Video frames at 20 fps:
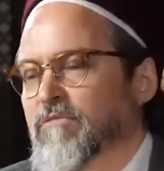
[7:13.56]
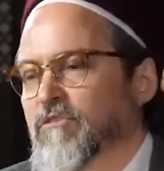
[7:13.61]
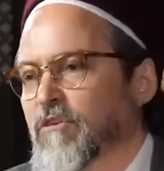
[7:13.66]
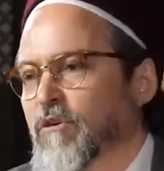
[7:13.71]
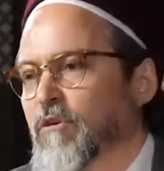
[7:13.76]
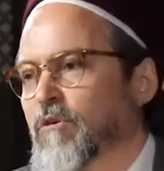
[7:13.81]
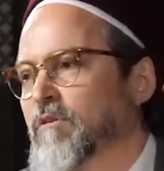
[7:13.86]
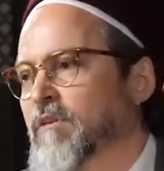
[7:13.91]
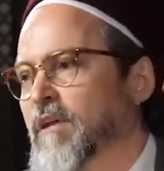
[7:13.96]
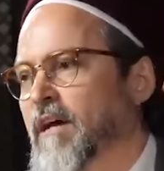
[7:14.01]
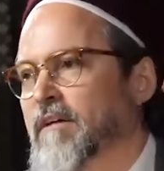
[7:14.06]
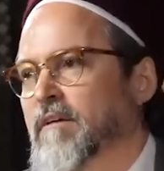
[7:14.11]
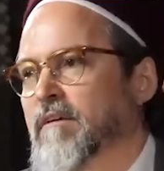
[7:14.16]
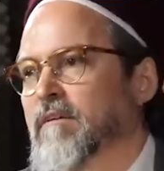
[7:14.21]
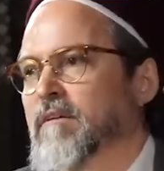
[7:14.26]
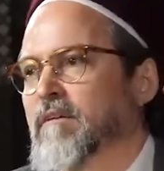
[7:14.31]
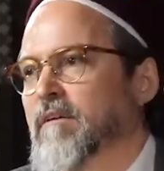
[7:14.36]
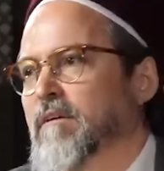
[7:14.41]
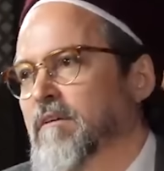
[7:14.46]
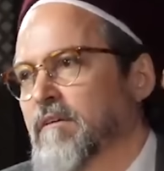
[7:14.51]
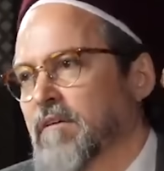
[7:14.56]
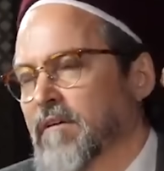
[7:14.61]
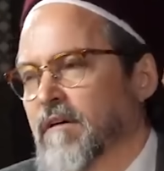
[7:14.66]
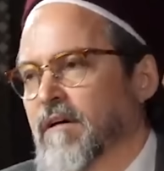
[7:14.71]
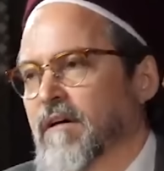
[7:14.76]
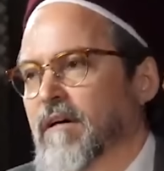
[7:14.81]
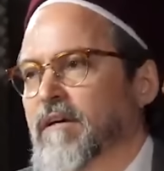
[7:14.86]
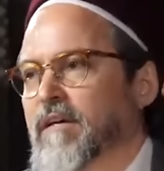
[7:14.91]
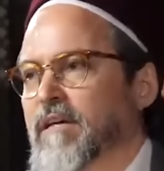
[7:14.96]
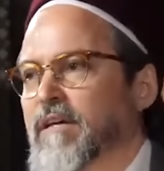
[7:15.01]
So like
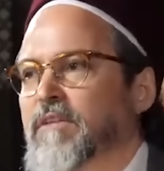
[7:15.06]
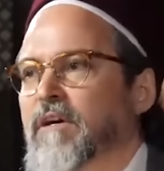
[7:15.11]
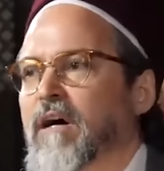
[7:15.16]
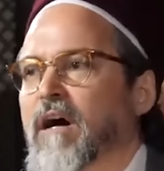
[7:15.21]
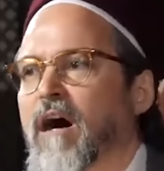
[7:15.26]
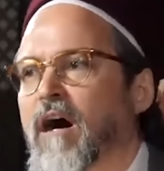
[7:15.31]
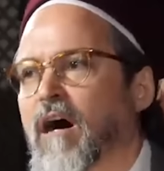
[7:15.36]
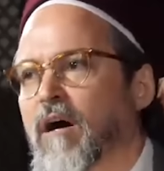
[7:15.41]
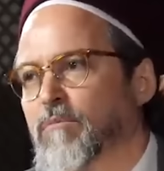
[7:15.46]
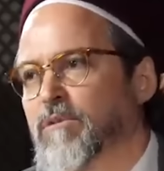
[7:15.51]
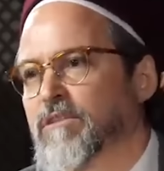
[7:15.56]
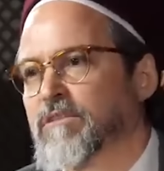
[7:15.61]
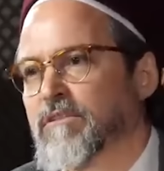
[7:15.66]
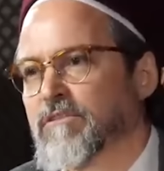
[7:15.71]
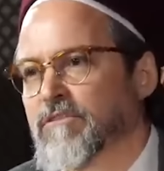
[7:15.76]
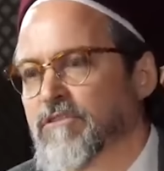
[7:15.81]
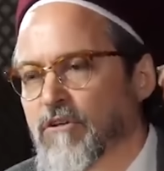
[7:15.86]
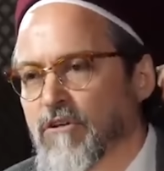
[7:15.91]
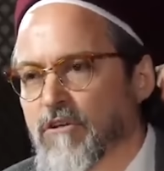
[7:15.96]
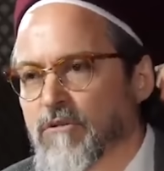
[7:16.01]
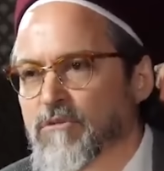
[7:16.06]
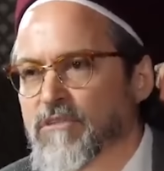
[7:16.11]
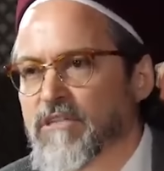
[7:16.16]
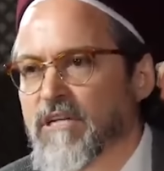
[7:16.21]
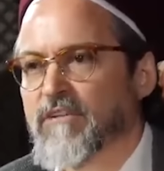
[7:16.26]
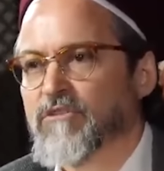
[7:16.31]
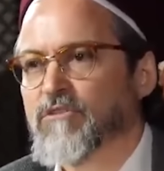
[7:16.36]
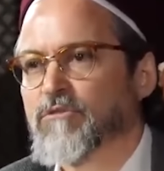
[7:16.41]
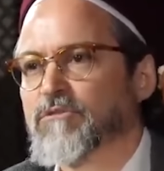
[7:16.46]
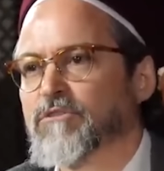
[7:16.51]
idgham is a
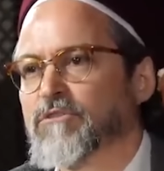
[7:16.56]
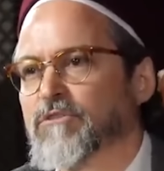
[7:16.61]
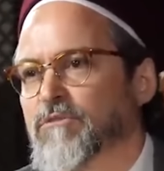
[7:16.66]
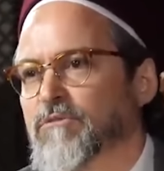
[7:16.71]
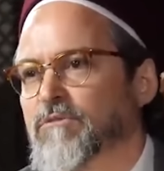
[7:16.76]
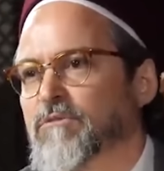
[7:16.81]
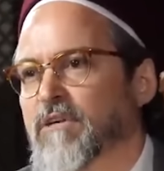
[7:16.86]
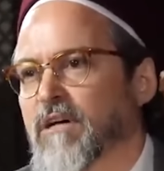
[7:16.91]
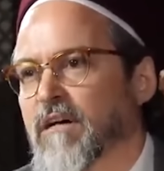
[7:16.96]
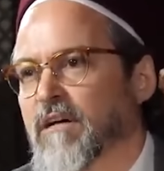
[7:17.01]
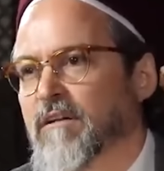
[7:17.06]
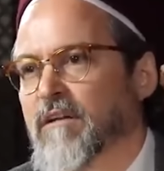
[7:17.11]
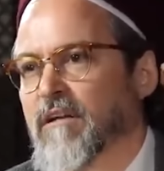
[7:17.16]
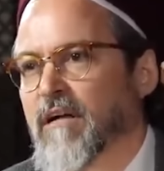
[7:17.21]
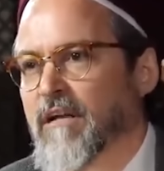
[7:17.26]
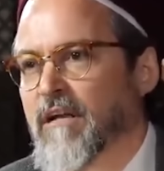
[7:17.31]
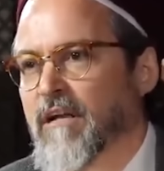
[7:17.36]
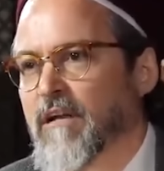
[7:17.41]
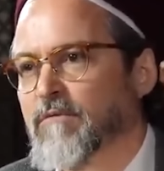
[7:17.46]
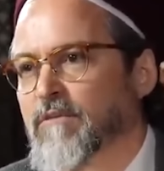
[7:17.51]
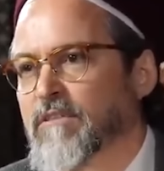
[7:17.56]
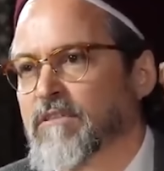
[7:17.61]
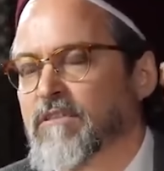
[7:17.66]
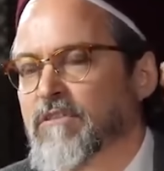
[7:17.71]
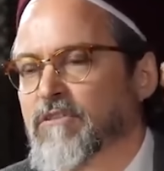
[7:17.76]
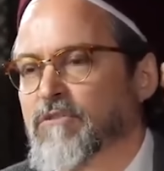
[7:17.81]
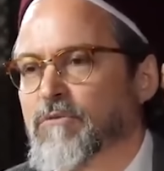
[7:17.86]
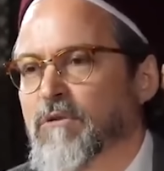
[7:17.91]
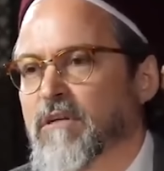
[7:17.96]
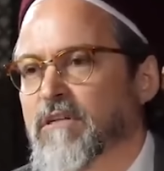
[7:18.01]
circumstantial due, not every
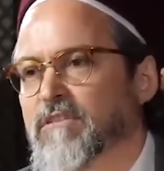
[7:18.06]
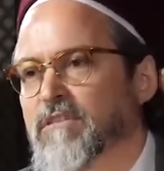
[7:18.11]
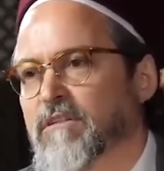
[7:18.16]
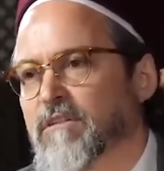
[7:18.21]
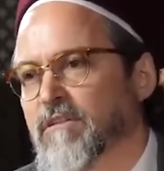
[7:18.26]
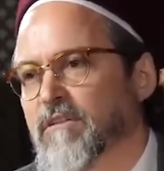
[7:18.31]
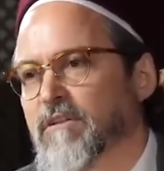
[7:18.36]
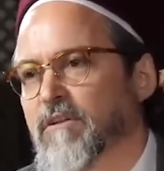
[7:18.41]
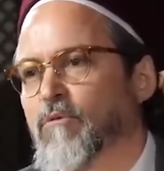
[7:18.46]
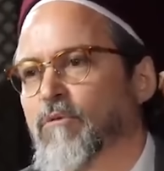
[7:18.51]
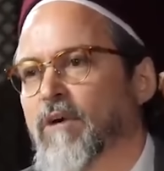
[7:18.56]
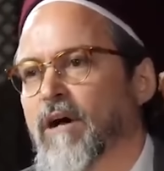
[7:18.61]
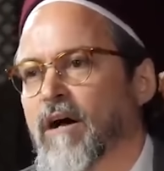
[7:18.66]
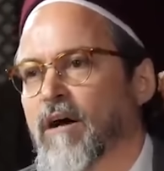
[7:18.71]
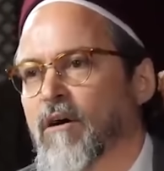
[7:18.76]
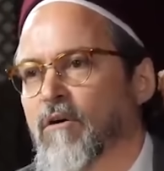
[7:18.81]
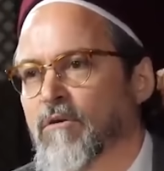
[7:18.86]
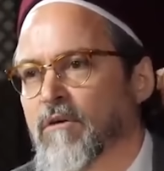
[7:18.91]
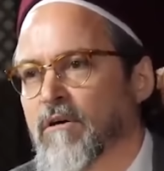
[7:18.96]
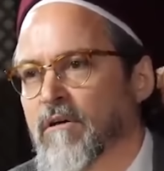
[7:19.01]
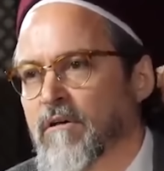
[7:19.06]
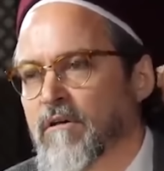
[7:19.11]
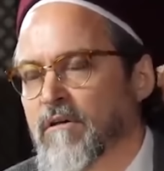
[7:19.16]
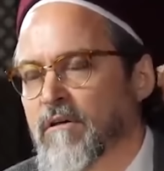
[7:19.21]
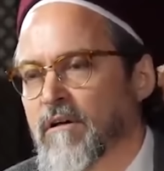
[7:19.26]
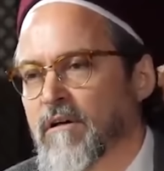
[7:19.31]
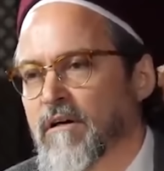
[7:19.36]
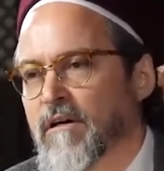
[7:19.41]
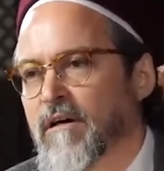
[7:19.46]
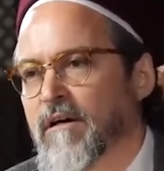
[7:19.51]
situation. The waw,
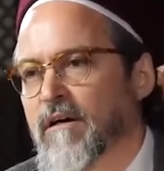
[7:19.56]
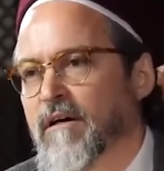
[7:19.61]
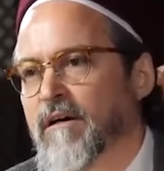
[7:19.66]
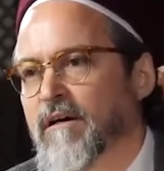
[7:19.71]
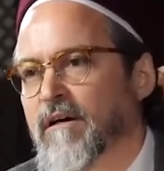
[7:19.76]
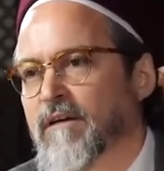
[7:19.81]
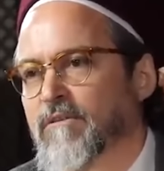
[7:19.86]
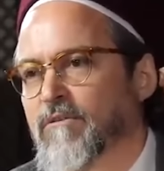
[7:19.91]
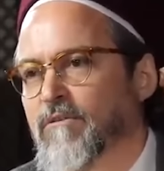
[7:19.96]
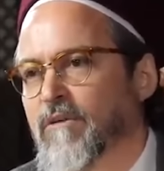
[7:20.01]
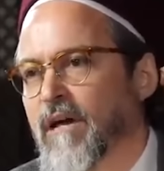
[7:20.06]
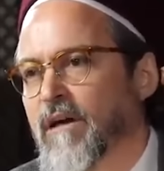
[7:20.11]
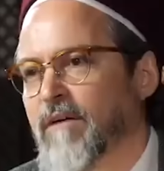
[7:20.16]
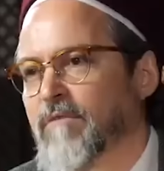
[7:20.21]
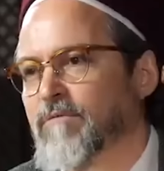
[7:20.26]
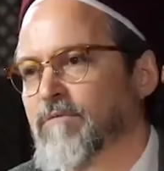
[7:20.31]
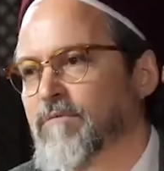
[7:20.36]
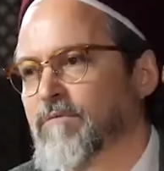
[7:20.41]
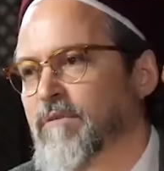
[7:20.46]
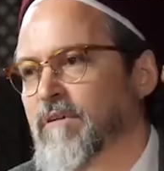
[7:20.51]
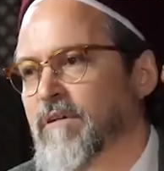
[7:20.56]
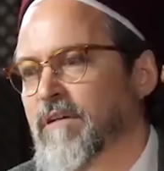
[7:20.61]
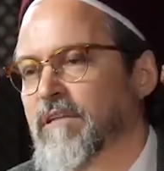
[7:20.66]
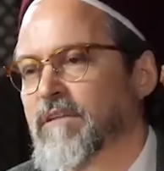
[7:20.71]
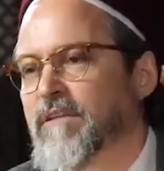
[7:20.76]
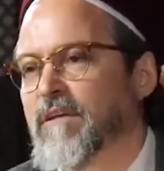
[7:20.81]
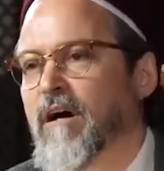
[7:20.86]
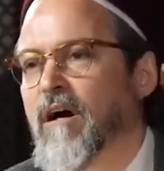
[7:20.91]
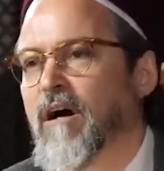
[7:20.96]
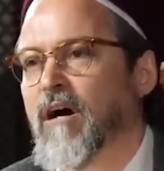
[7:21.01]
you have
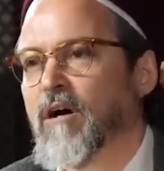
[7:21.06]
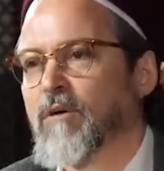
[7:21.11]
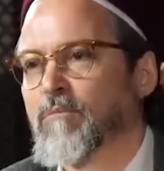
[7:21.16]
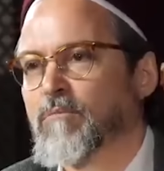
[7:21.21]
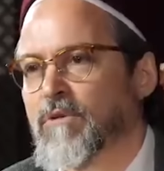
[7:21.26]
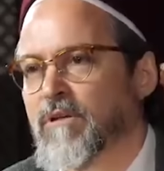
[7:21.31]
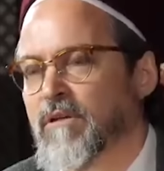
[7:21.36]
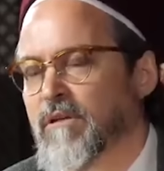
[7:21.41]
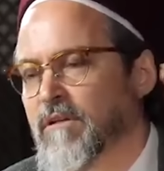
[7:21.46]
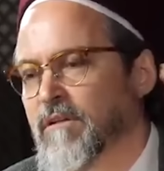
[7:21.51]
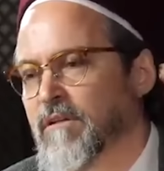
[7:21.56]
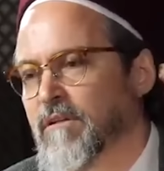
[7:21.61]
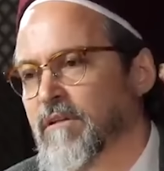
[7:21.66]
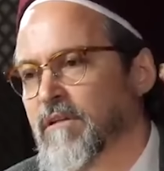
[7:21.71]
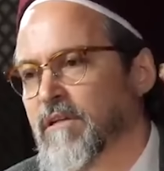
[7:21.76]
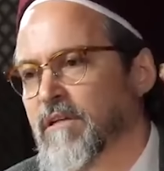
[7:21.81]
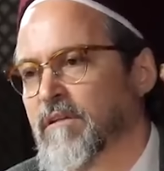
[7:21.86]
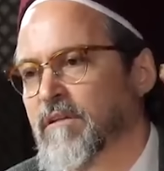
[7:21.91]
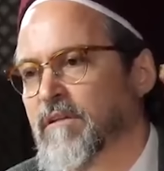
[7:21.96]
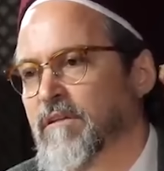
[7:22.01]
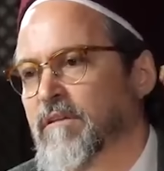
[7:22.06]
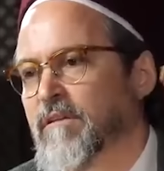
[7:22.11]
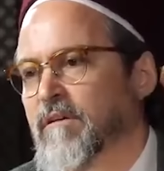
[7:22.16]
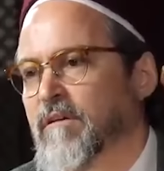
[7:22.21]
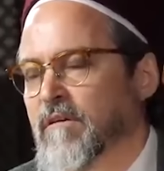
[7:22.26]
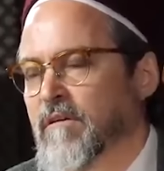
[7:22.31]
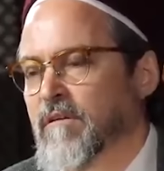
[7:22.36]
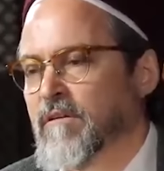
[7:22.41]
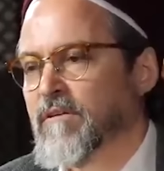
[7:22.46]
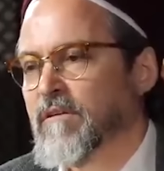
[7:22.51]
idgham in
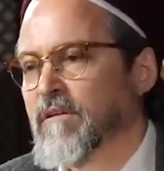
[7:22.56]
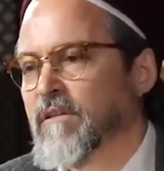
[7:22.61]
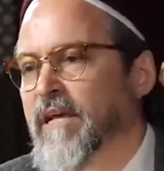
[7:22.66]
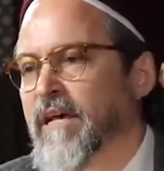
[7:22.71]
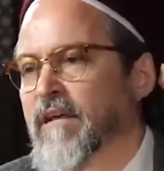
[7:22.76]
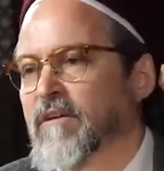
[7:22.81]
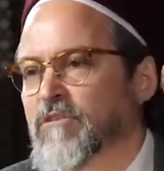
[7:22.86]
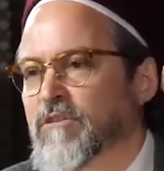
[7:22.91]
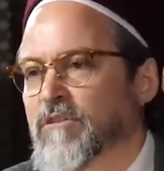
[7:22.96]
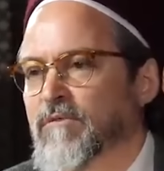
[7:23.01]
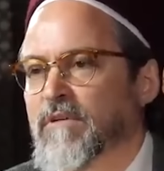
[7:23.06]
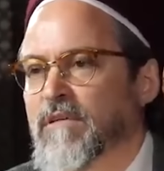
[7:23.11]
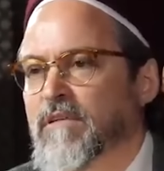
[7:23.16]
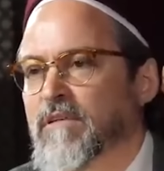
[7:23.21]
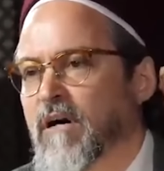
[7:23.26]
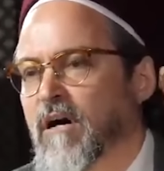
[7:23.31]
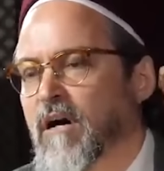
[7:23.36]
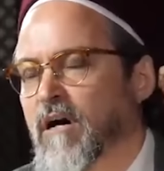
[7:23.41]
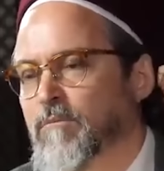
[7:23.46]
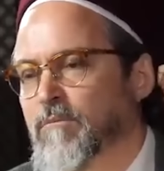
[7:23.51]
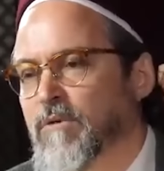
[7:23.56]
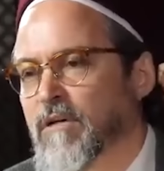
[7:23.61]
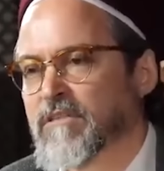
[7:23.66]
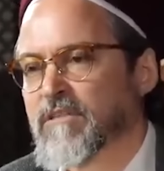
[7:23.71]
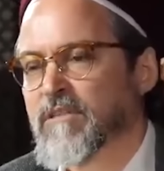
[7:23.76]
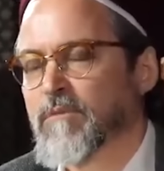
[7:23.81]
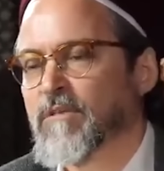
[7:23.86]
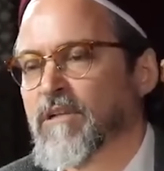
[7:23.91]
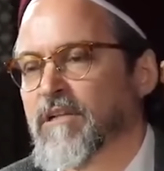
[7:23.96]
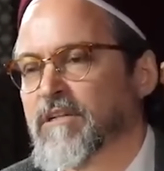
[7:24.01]
the letters of idgham
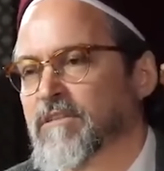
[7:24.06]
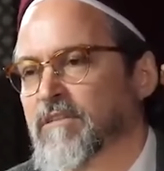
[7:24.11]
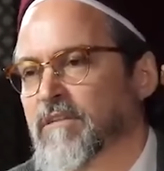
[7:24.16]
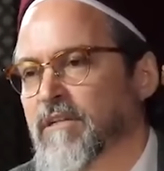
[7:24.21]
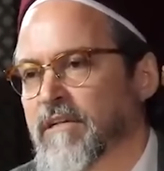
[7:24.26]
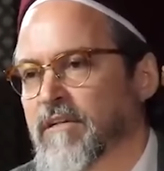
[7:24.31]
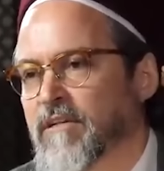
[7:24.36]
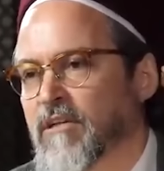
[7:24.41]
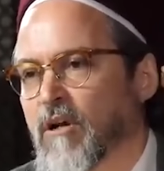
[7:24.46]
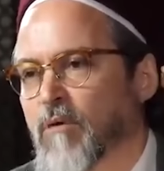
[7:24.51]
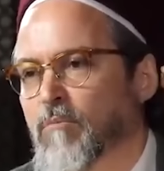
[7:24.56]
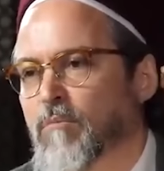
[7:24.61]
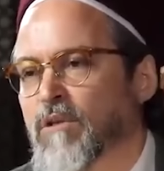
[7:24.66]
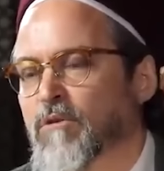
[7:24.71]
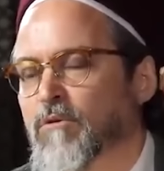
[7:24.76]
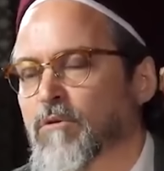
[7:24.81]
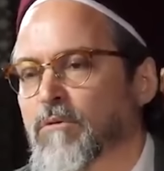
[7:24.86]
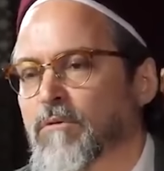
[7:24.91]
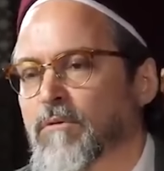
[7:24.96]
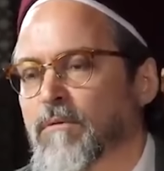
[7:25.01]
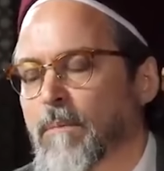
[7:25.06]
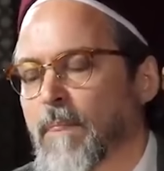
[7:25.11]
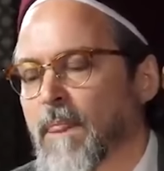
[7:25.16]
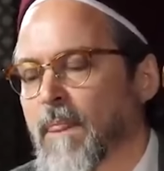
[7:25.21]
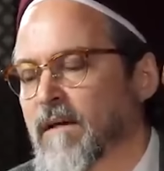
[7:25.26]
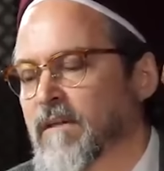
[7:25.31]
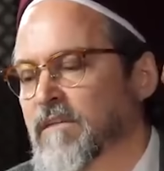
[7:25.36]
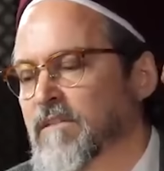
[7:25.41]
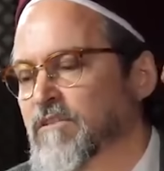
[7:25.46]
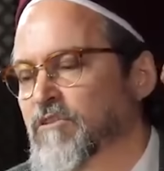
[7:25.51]
assimilation, like yarmalun.
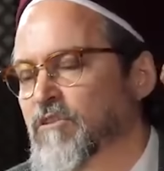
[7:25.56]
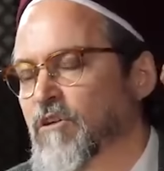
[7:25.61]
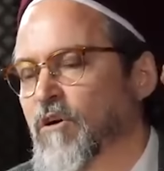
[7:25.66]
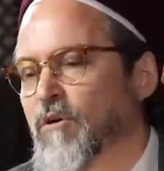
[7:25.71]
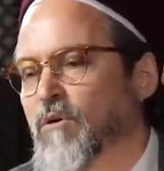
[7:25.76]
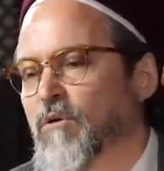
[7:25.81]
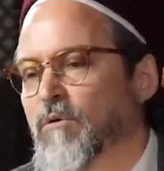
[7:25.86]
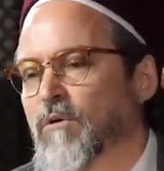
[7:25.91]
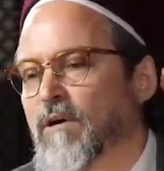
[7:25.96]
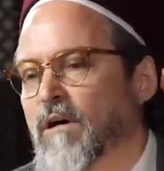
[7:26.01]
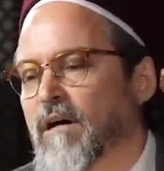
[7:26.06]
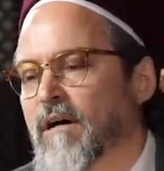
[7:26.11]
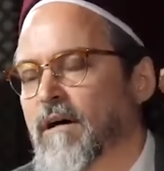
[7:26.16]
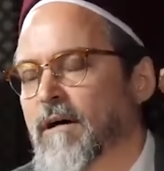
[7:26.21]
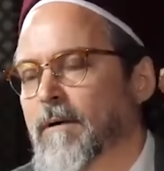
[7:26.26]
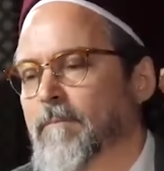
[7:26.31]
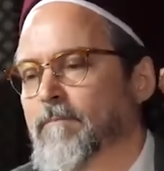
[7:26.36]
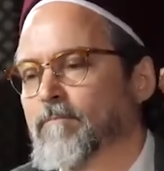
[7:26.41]
So